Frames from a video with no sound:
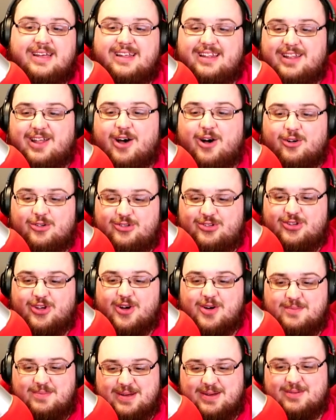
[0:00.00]
No,
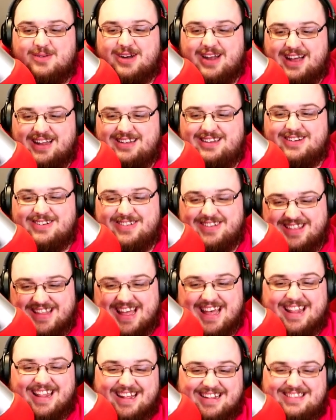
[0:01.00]
Soapy, we're not doing
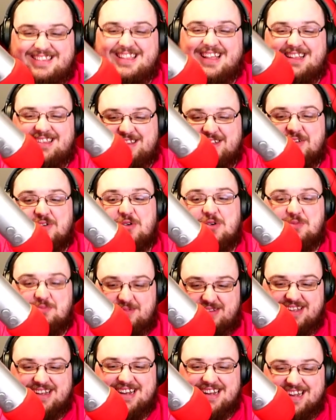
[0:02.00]
that. That's
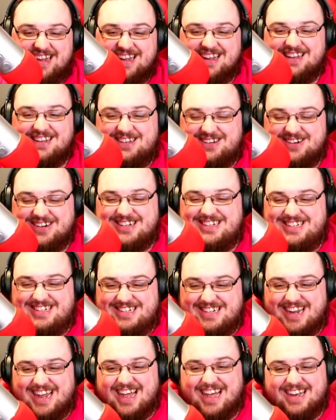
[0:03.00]
in Twitch
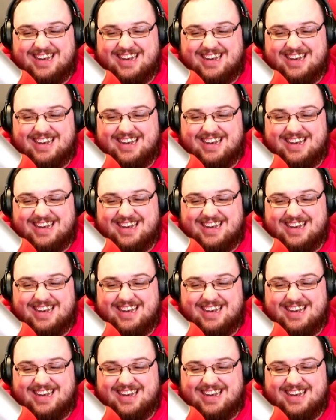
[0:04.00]
chat.